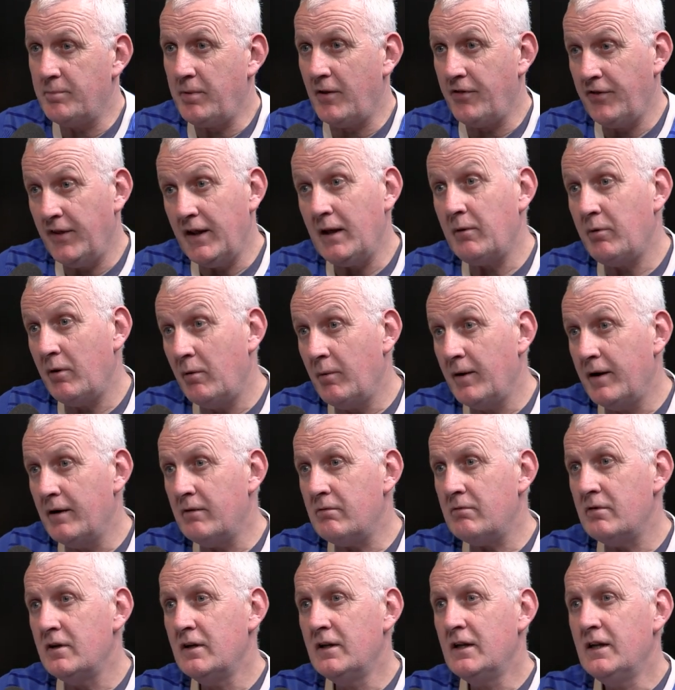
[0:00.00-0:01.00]
I think we
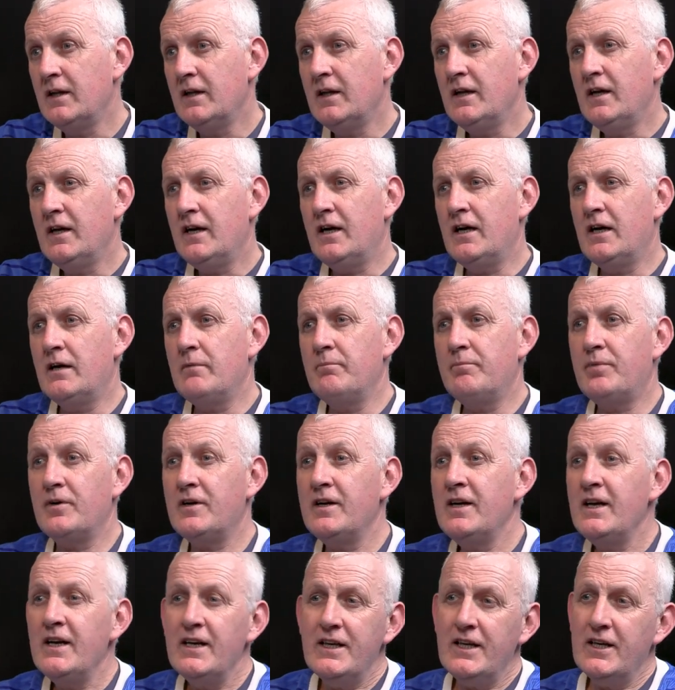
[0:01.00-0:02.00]
will. But
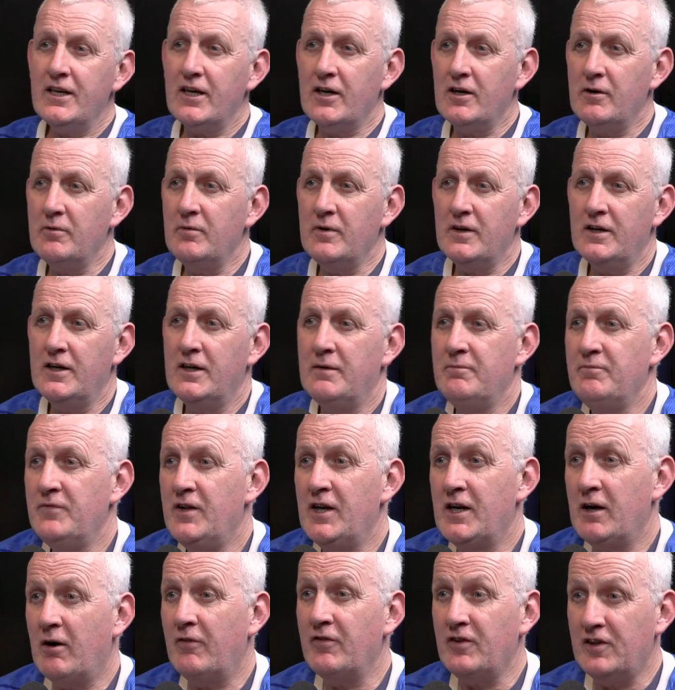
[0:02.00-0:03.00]

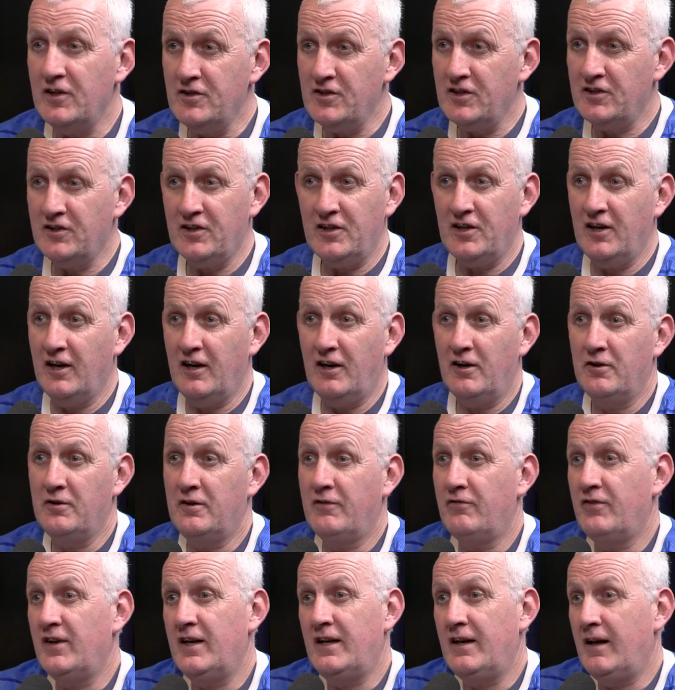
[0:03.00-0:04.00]
obviously, just to conclude the
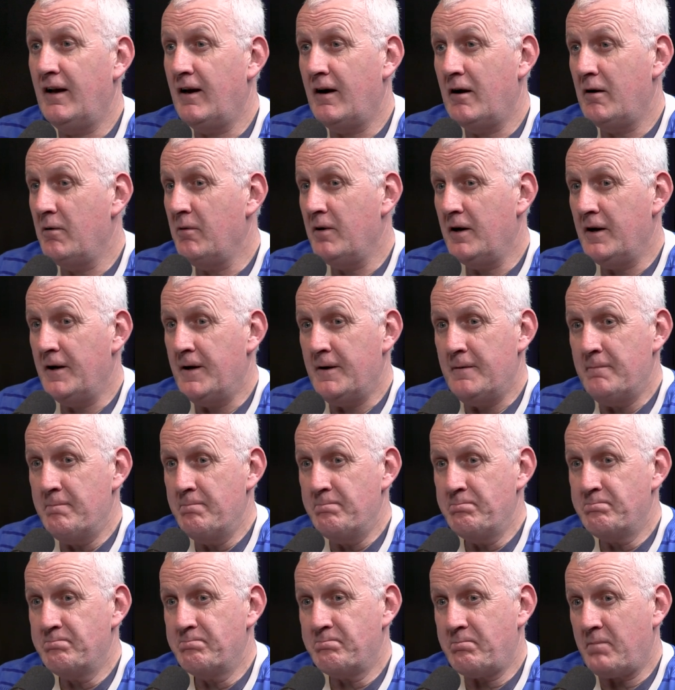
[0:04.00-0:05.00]

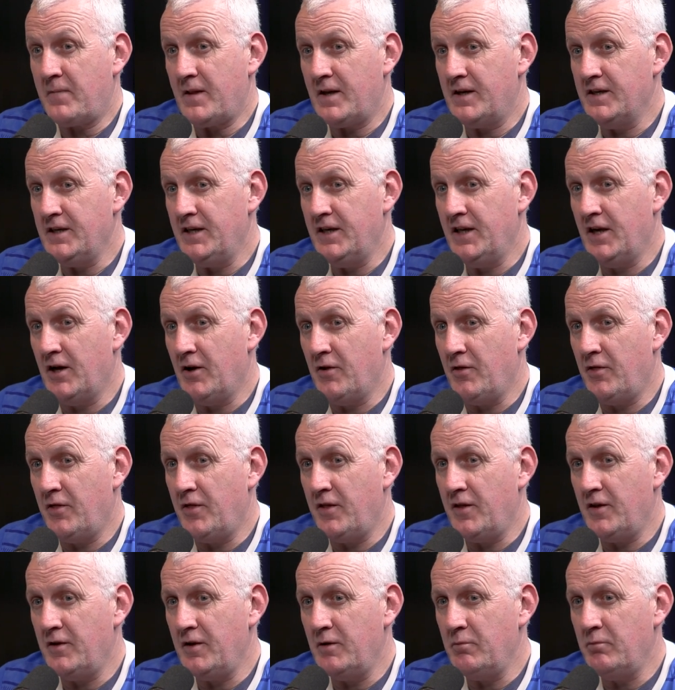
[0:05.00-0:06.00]
video,
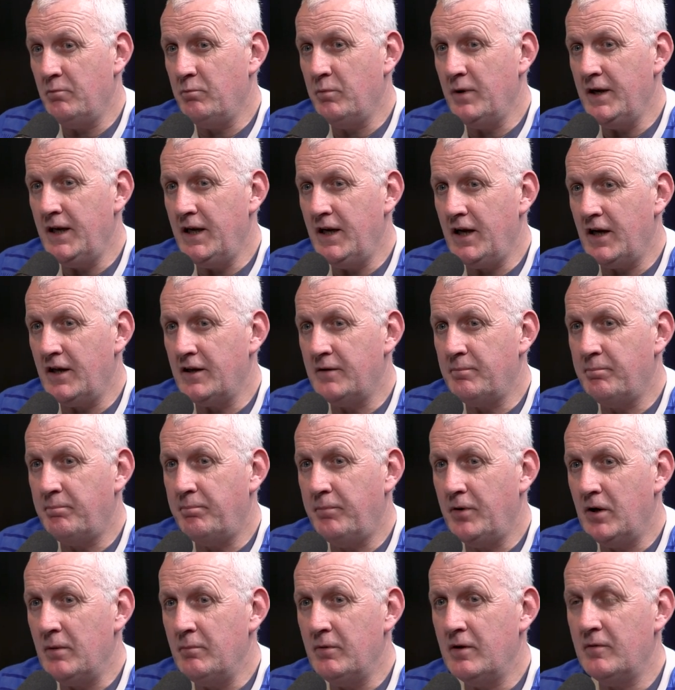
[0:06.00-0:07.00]
we as
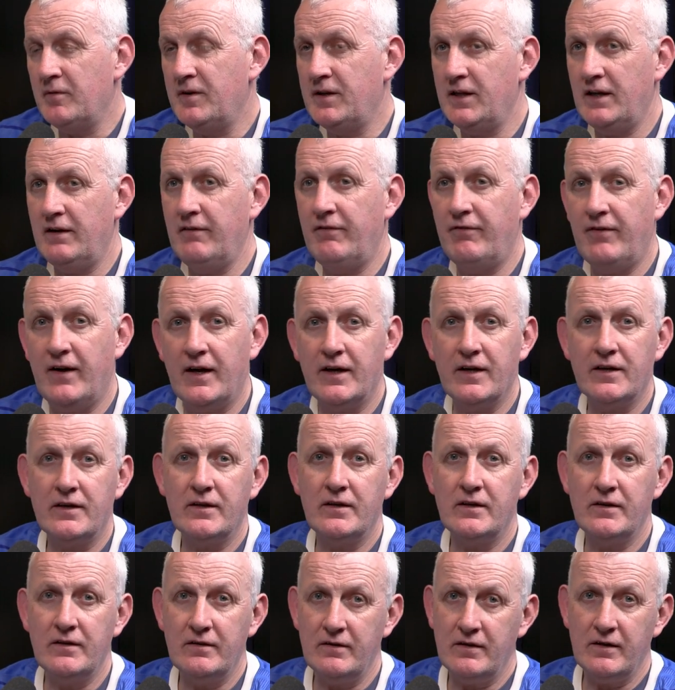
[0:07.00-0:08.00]
Birmingham City fans
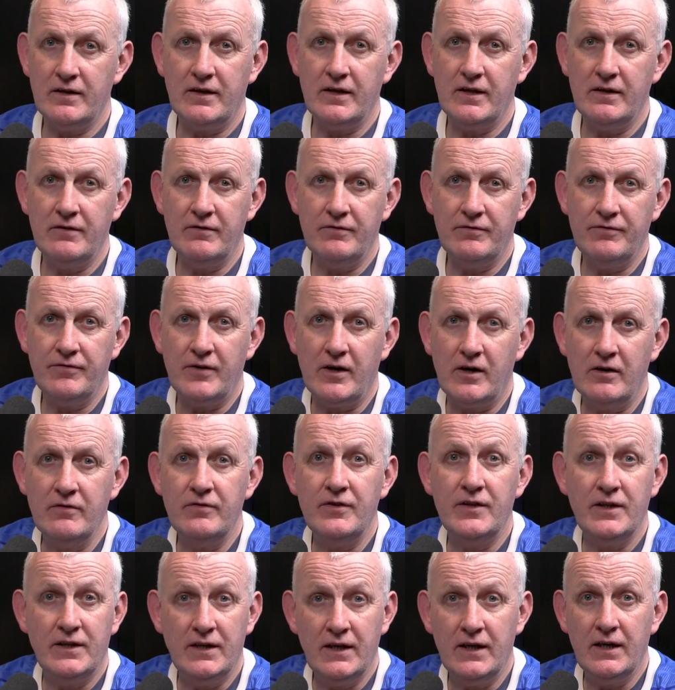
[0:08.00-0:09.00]
have over
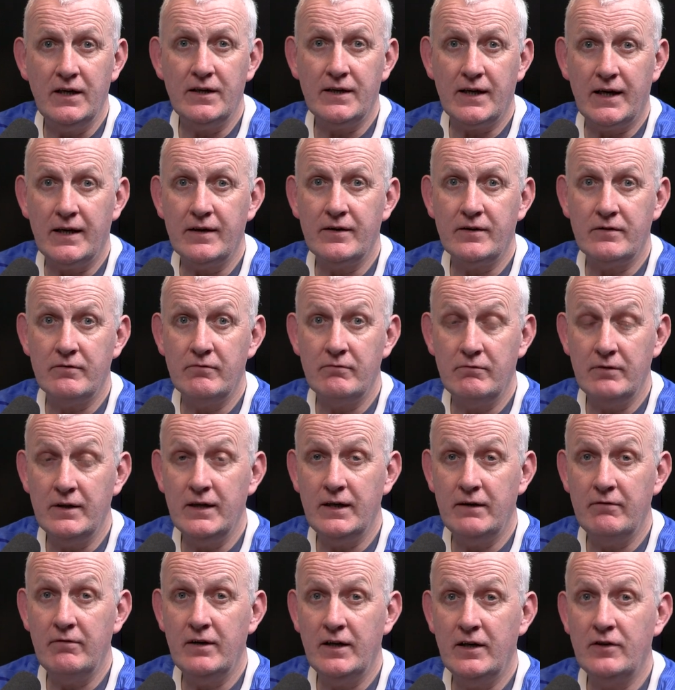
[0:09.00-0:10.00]
the years had some
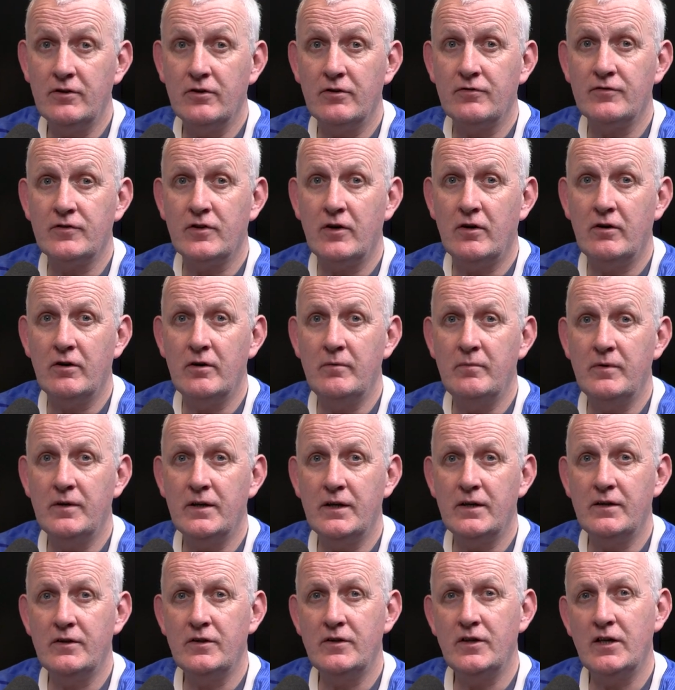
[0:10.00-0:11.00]
really, really tough times,
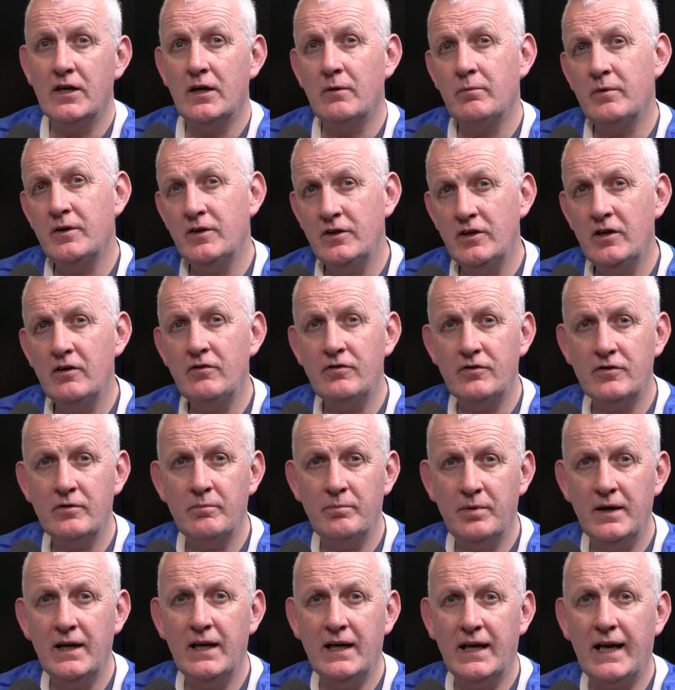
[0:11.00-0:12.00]
and we're used to
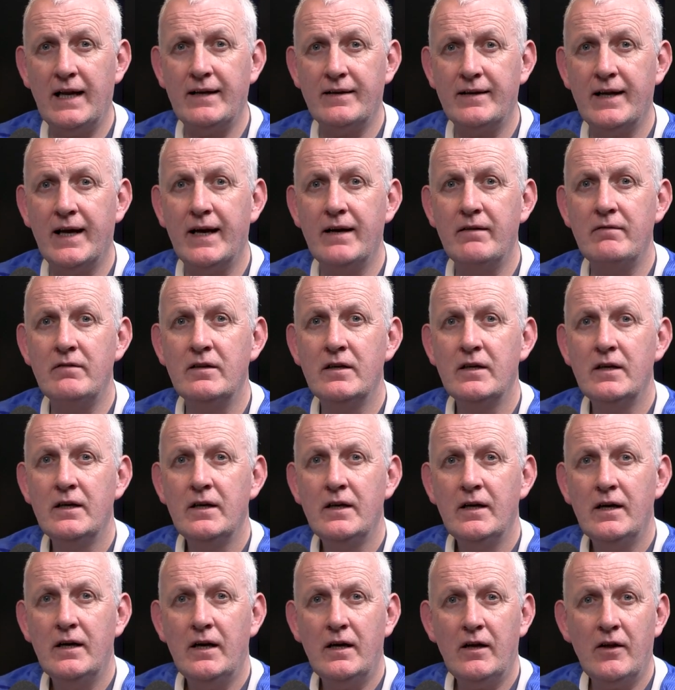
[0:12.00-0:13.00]
being let down.
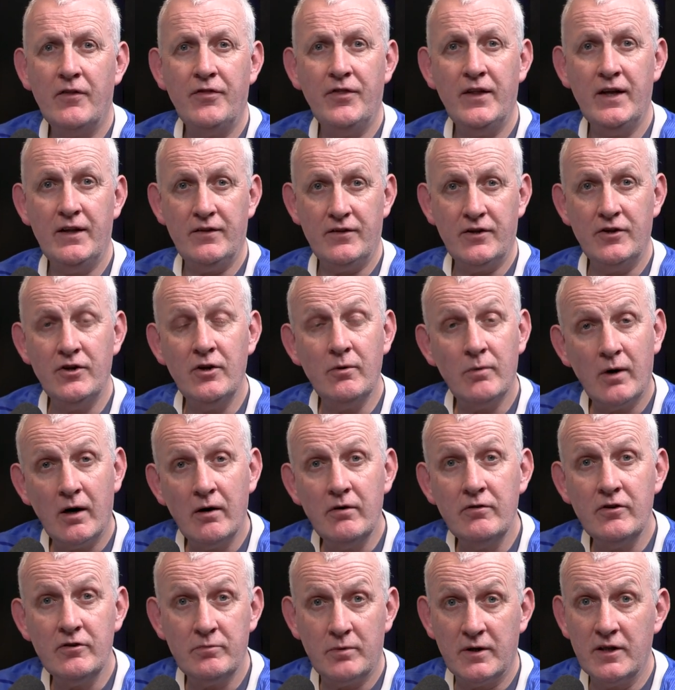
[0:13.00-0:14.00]
I think the new
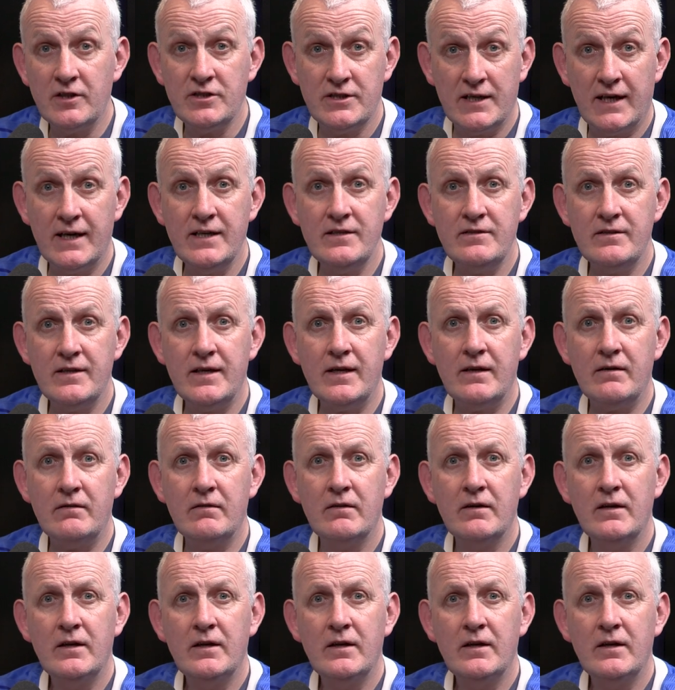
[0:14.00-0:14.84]
owners want to change that.